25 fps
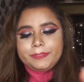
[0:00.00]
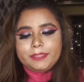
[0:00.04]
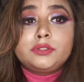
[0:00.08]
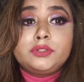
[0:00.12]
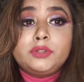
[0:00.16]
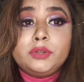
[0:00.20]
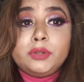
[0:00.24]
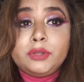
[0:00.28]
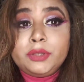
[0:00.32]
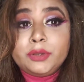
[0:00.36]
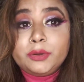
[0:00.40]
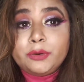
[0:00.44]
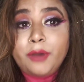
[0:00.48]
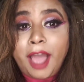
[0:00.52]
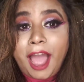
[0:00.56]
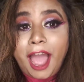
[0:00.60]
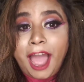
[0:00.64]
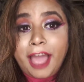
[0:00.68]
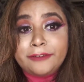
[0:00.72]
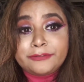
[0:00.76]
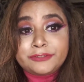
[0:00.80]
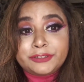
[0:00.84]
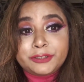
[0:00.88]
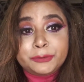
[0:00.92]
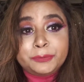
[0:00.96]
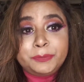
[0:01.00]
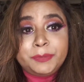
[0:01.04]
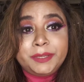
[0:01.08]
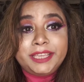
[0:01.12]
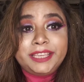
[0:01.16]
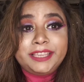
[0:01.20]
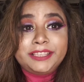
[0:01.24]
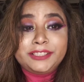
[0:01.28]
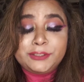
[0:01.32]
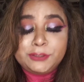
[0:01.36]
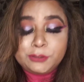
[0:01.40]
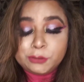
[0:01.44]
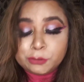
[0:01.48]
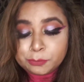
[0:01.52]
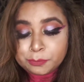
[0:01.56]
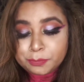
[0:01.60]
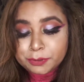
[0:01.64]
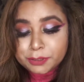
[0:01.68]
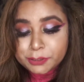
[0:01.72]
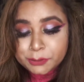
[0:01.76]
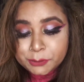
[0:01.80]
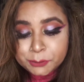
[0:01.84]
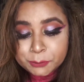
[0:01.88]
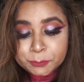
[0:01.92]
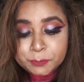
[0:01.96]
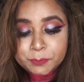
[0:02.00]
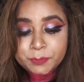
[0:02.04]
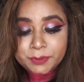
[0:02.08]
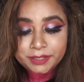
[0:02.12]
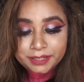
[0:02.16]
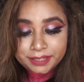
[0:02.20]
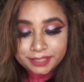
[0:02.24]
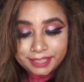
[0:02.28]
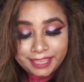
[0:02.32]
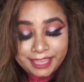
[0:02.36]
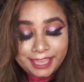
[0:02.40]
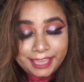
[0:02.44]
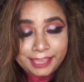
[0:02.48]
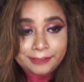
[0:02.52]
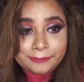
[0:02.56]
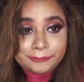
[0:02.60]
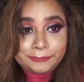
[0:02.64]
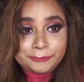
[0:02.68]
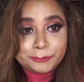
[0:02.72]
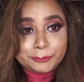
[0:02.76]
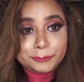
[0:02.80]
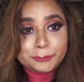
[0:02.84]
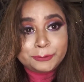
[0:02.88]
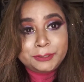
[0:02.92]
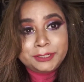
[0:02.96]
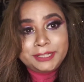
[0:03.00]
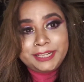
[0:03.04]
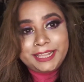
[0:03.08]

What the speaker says: So you have to be super careful,